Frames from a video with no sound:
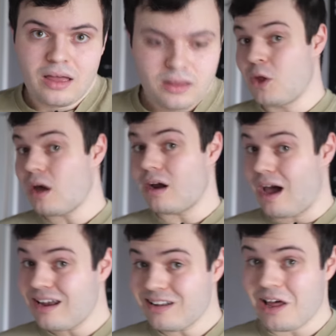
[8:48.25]
not
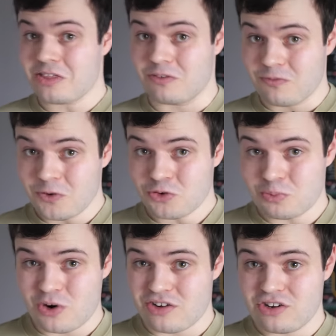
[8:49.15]
unlike the first
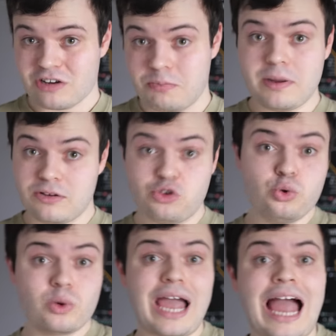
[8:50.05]
project, but
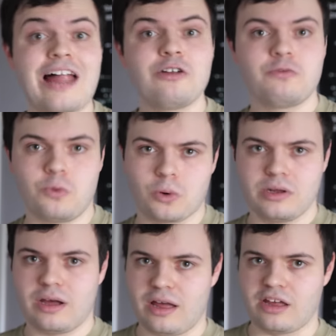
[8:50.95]
to
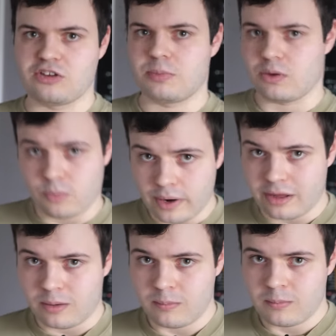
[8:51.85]
California high-speed rail.